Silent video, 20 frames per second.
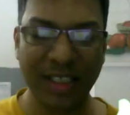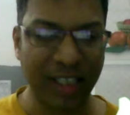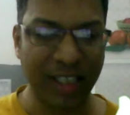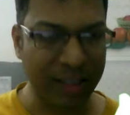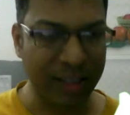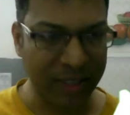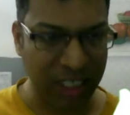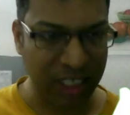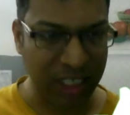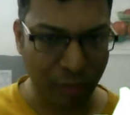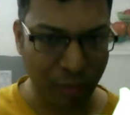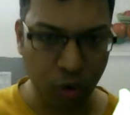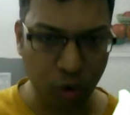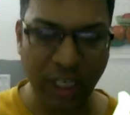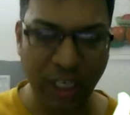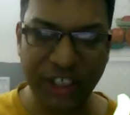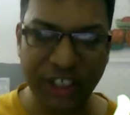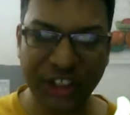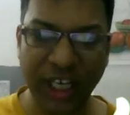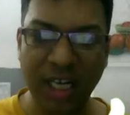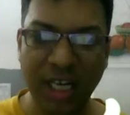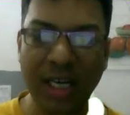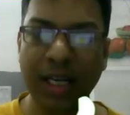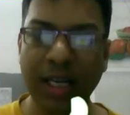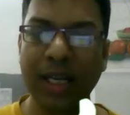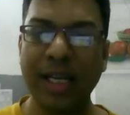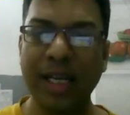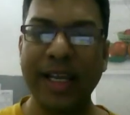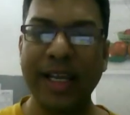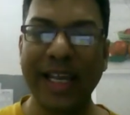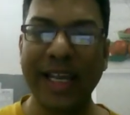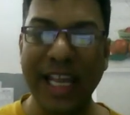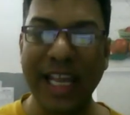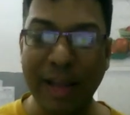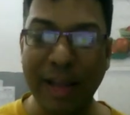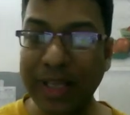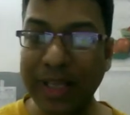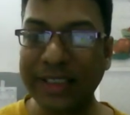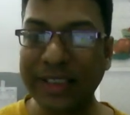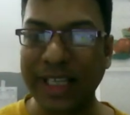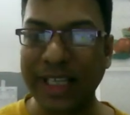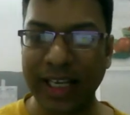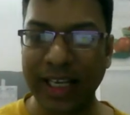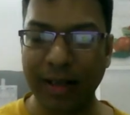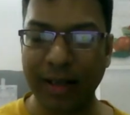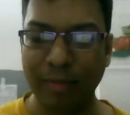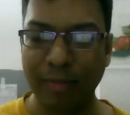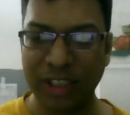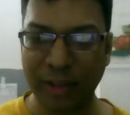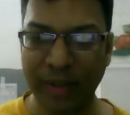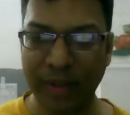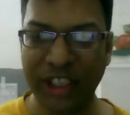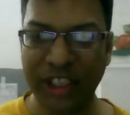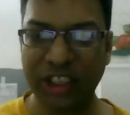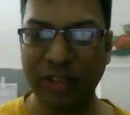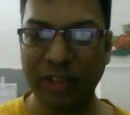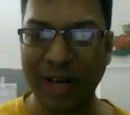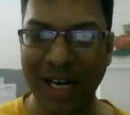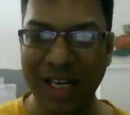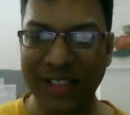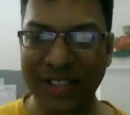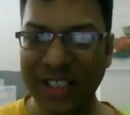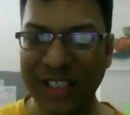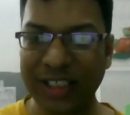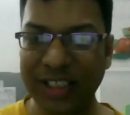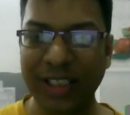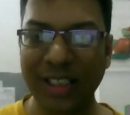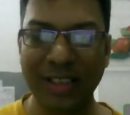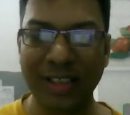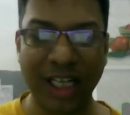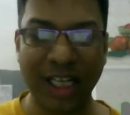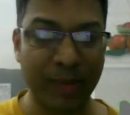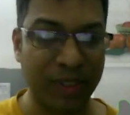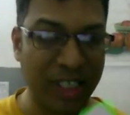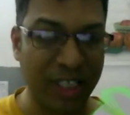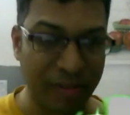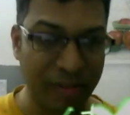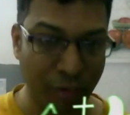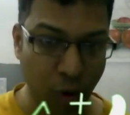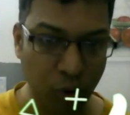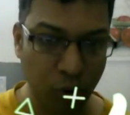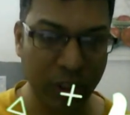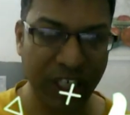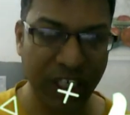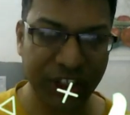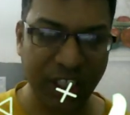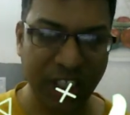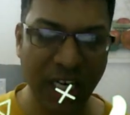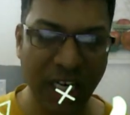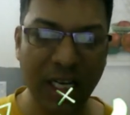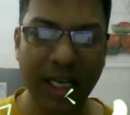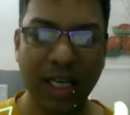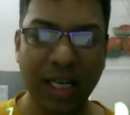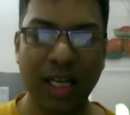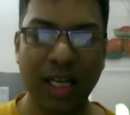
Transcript: That is basically fourth edition. MSA, measurement system analysis. That is basically fourth edition.